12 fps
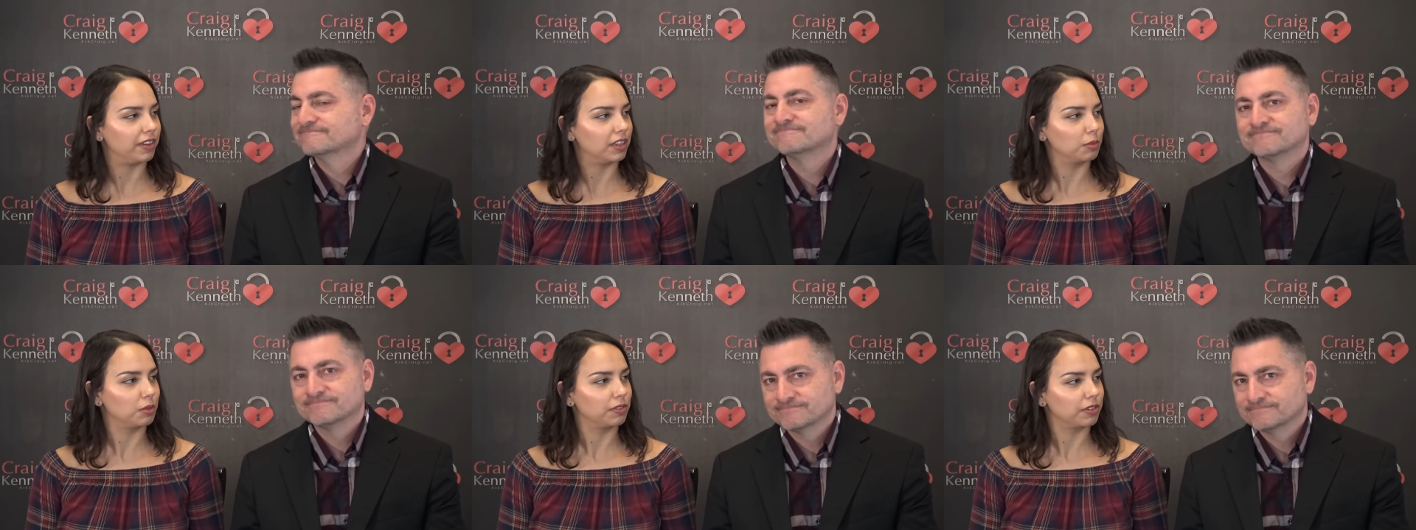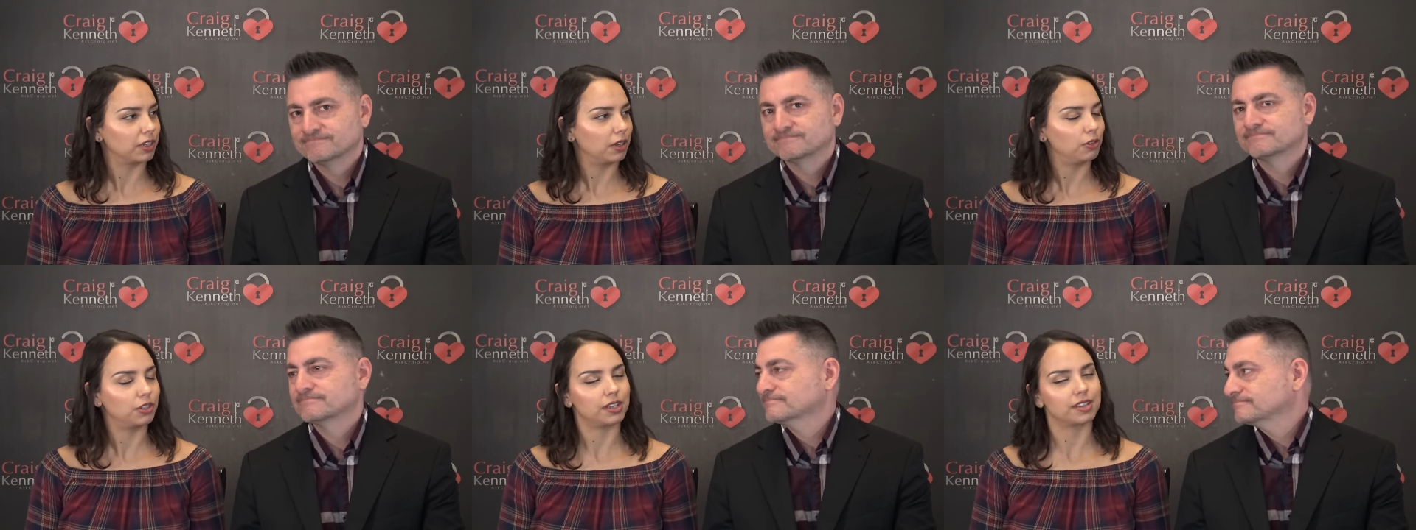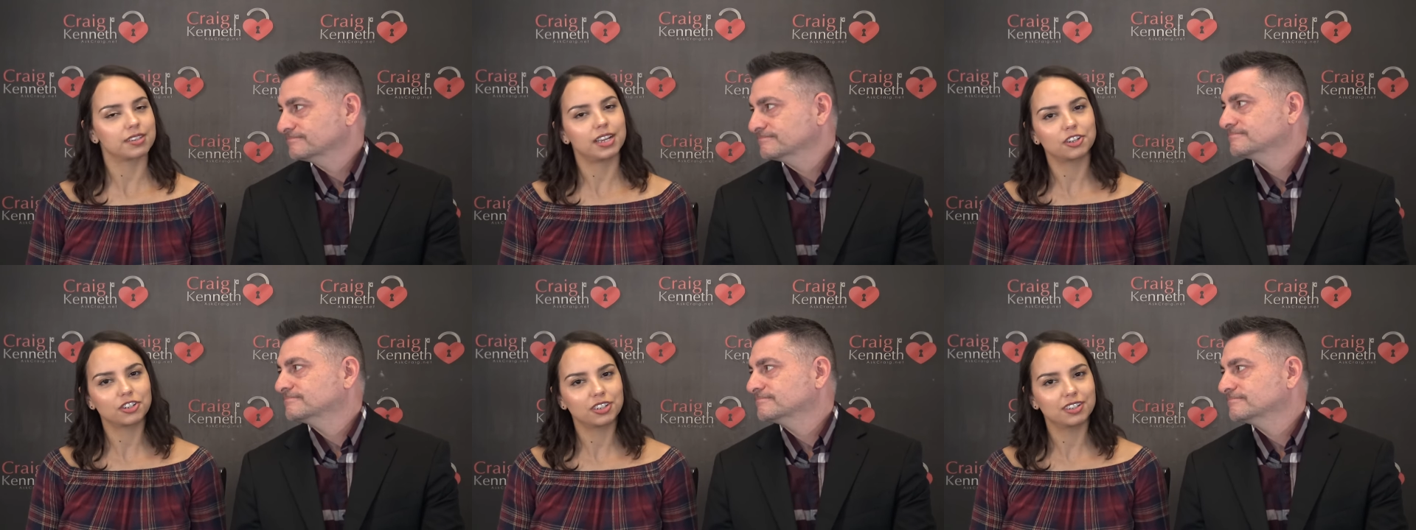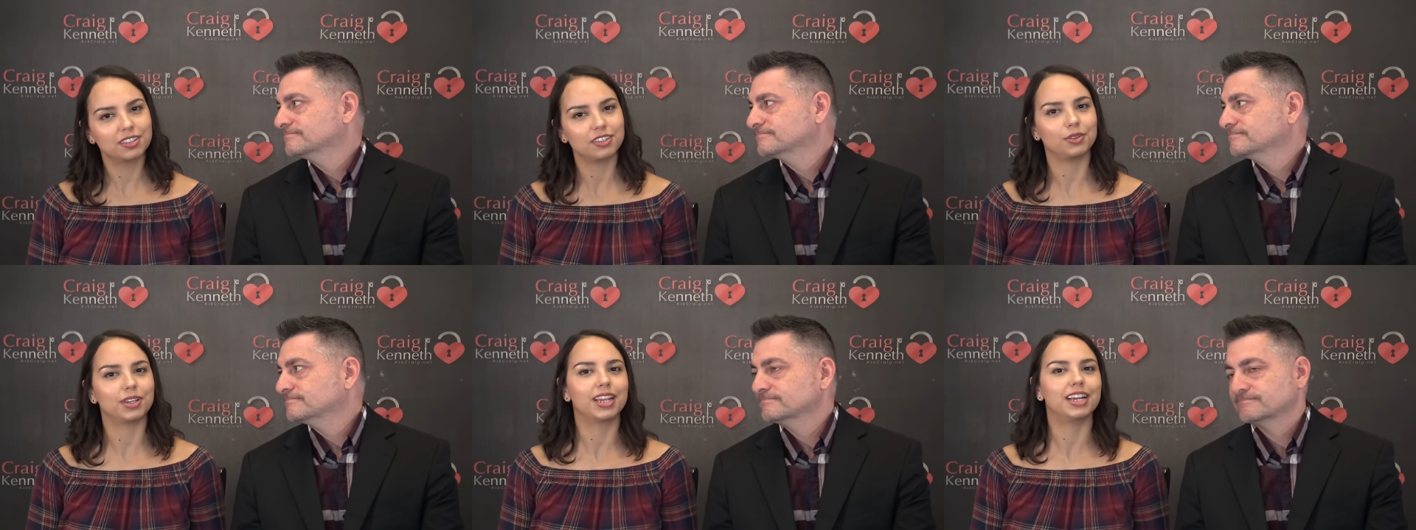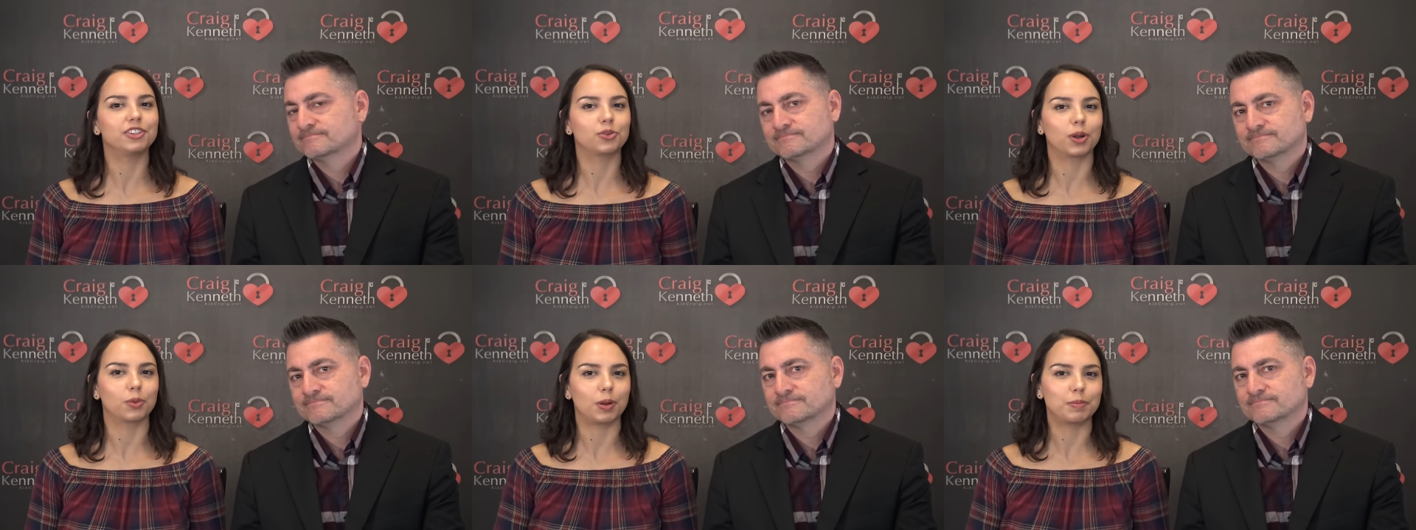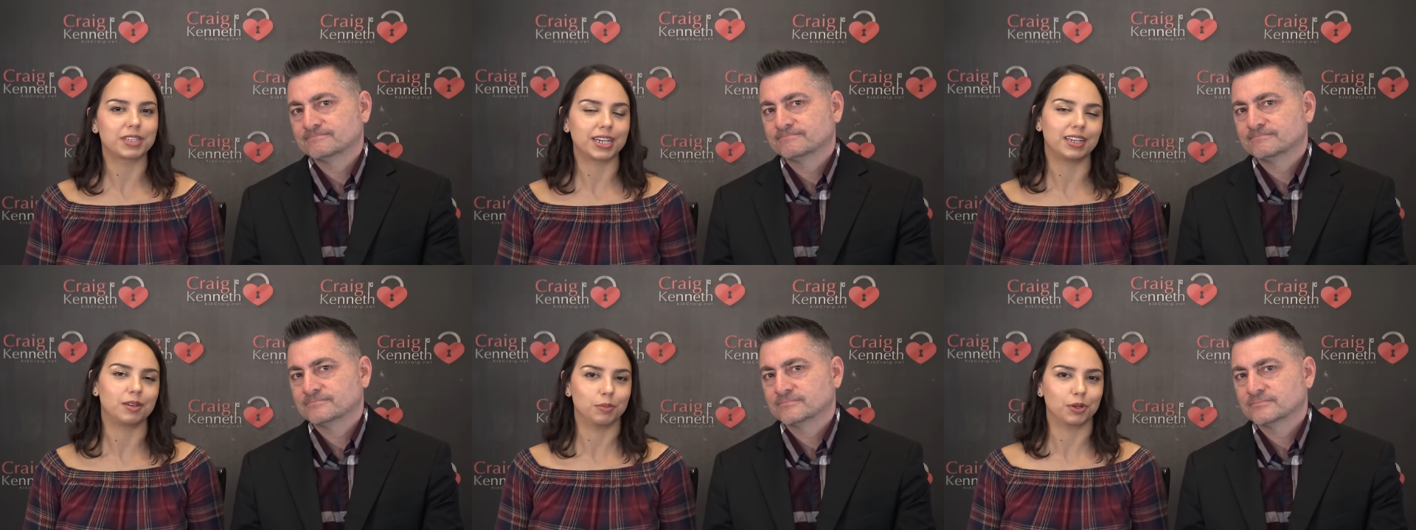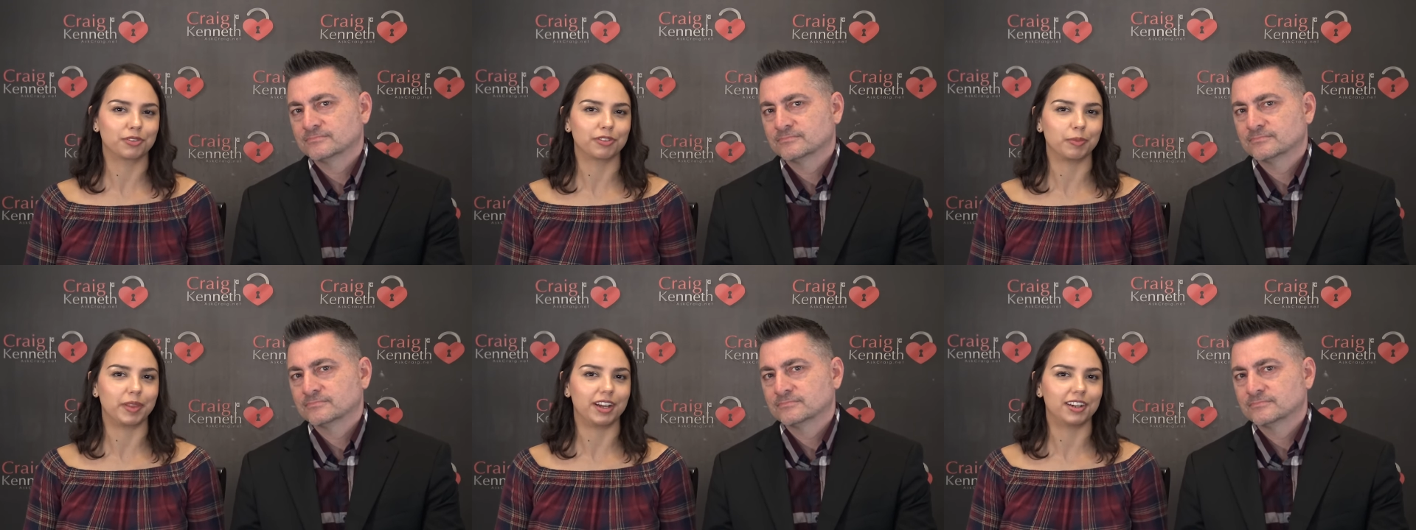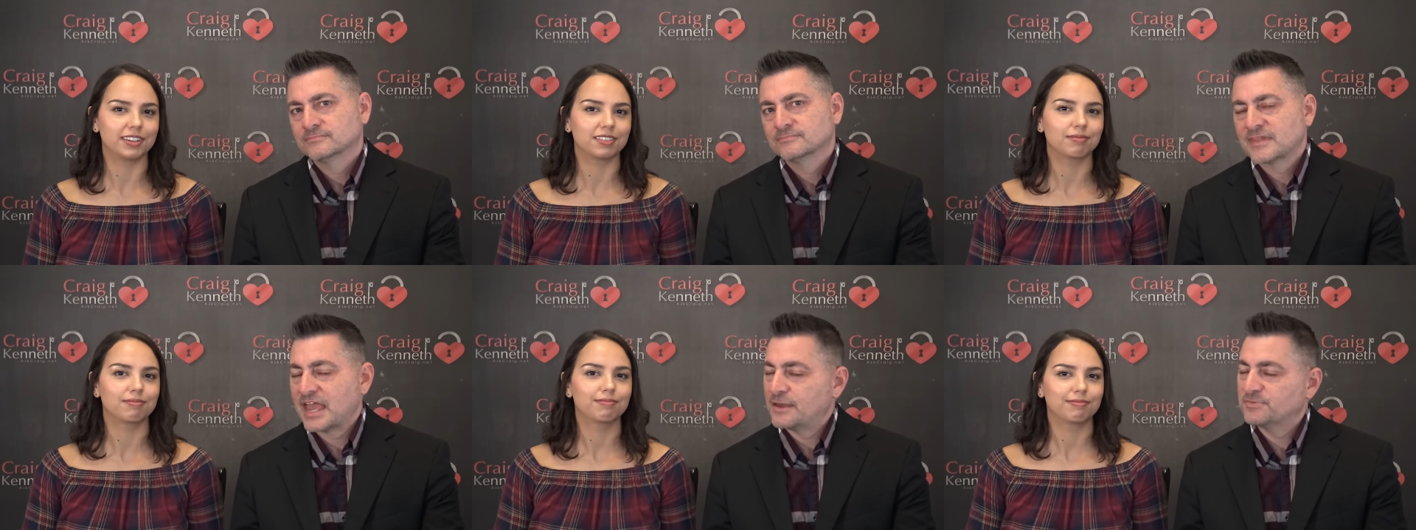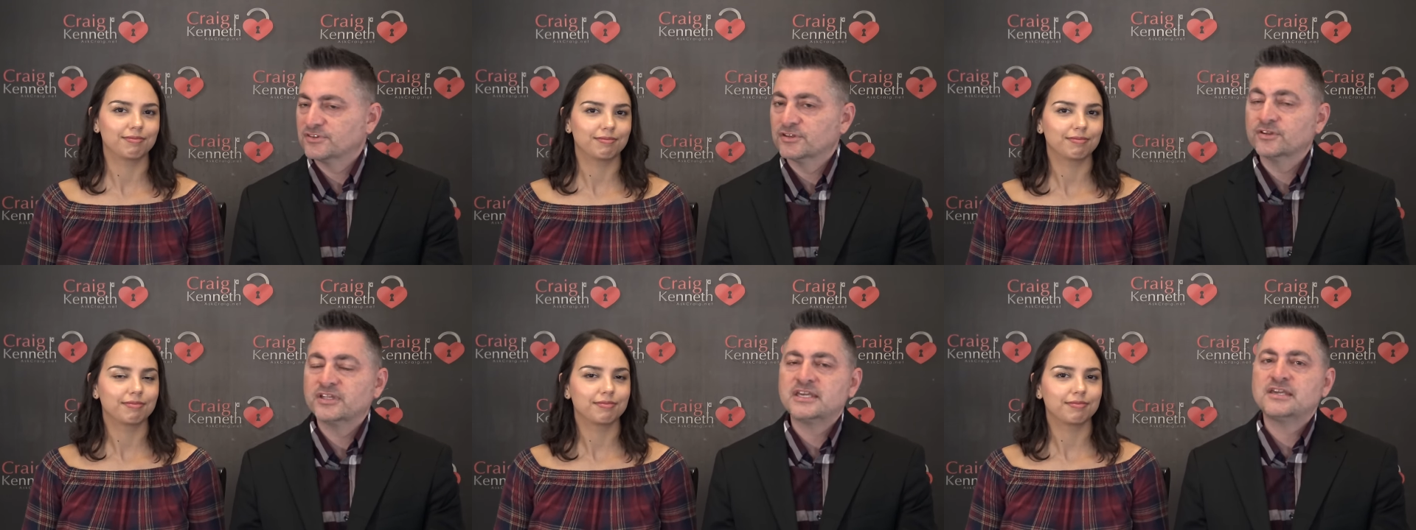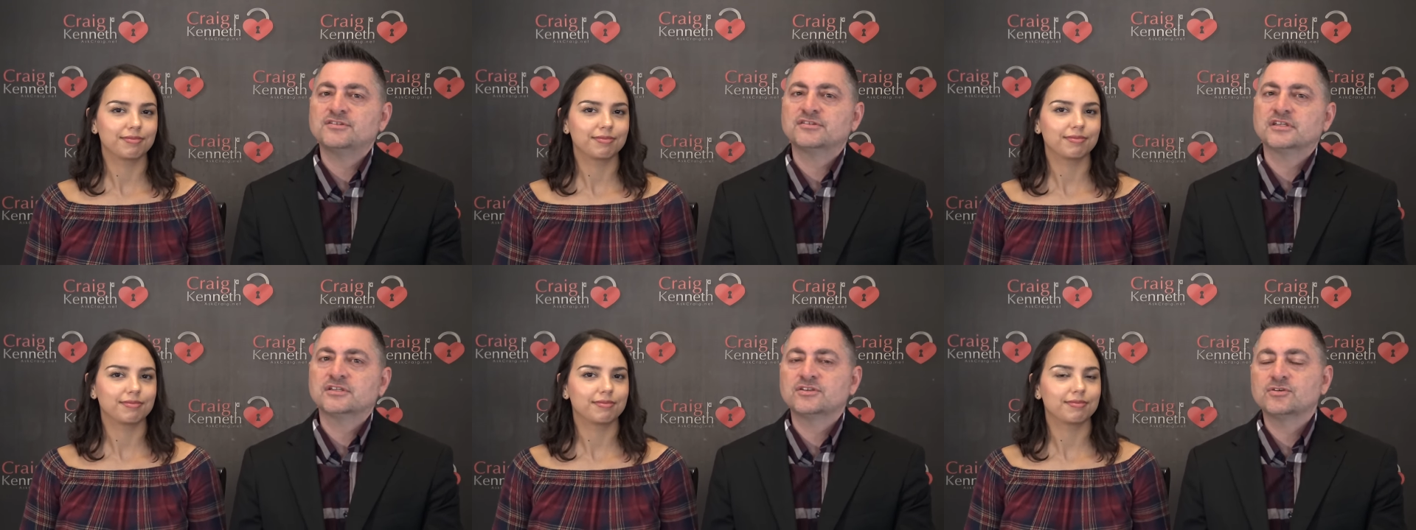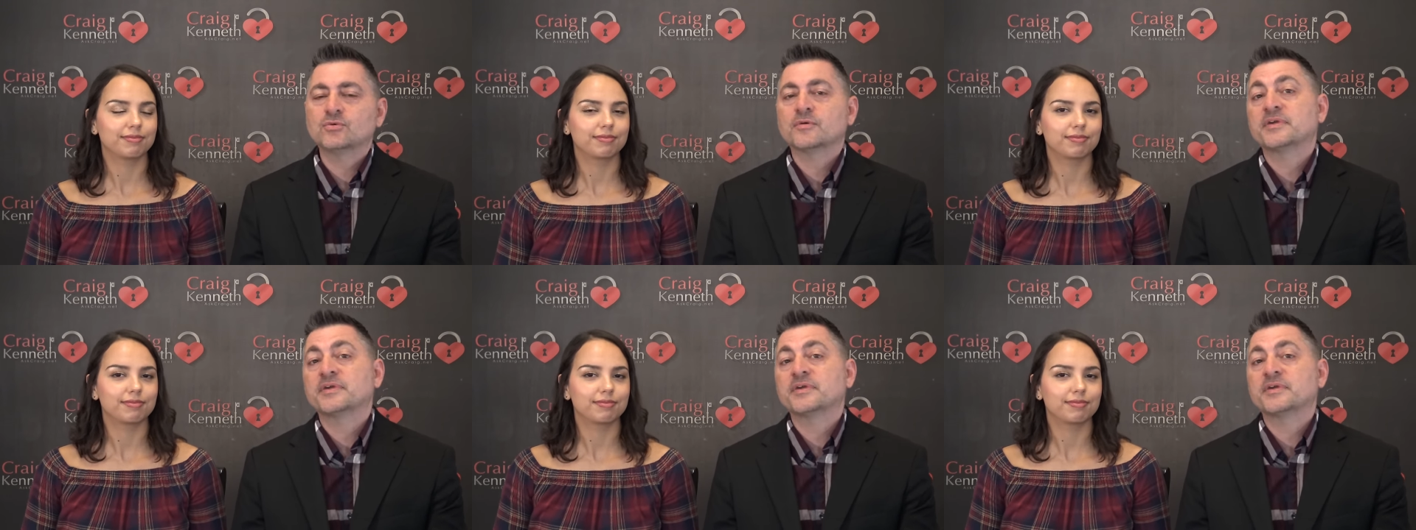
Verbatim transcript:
Speaker 1: available for coaching sessions. You can head to our website and book from there.
Speaker 2: Absolutely easy to do. We'll